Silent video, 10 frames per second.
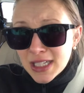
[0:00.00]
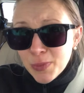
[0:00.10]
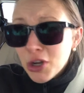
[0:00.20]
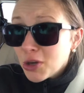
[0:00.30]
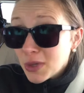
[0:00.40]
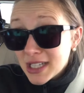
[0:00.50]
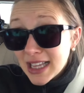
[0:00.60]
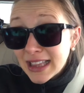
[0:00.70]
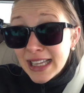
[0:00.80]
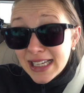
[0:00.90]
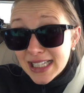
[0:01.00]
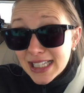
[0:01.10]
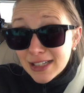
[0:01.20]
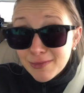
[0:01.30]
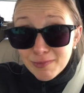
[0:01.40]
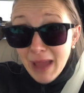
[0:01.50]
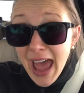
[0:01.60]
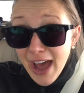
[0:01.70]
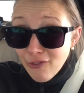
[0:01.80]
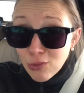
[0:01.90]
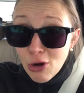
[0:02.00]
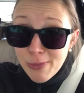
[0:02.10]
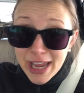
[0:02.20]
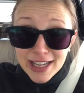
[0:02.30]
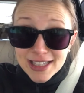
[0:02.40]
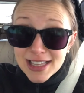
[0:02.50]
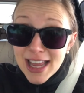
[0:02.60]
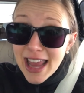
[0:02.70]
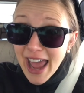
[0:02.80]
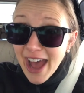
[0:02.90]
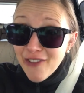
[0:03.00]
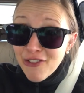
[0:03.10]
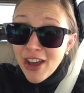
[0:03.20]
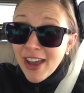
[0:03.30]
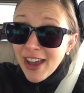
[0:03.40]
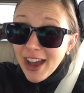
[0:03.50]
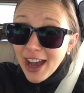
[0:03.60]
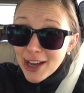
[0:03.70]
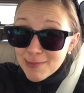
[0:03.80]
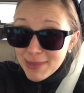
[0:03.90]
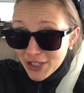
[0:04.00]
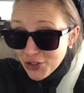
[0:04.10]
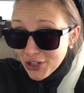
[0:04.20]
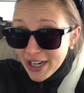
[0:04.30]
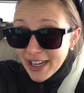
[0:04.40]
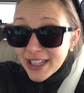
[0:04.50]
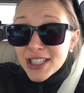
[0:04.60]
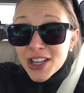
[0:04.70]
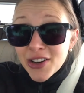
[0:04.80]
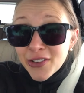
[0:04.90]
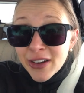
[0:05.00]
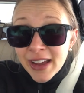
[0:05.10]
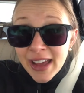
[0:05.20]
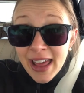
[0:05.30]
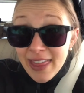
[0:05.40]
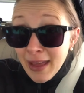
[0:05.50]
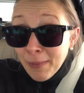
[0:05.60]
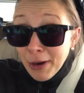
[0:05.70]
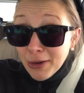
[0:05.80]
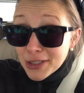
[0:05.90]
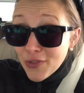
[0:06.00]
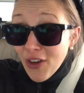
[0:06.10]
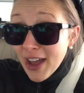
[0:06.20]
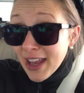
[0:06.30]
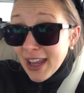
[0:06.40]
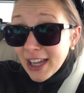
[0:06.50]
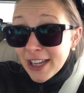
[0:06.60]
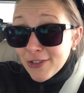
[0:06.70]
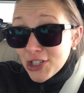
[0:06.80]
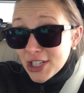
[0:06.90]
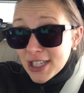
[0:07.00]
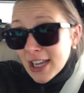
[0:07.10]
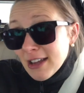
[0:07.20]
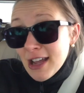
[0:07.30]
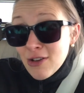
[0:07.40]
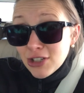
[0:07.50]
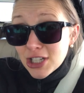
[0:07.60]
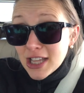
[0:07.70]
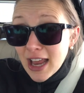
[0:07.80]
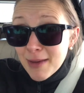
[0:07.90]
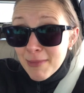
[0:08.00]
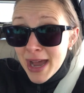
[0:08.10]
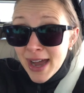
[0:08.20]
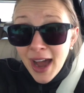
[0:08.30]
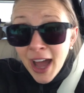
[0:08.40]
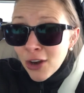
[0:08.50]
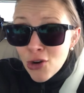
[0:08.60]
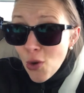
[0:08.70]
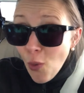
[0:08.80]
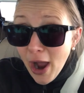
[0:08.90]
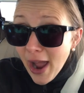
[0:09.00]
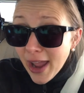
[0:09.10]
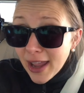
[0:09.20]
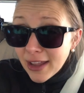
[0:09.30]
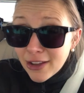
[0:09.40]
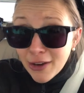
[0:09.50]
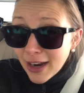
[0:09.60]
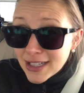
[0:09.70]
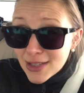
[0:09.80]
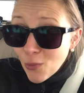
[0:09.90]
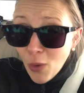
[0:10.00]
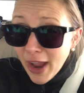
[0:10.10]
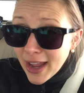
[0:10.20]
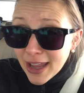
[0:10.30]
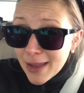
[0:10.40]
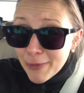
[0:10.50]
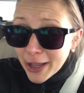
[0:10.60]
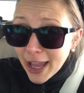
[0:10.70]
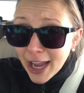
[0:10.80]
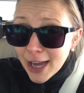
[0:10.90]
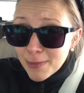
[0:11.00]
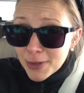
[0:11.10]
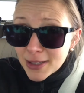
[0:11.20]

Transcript: book was at least half romance and half mystery, and so that part was fun. It was just kind of meh. I don't know why, you guys, why I keep picking up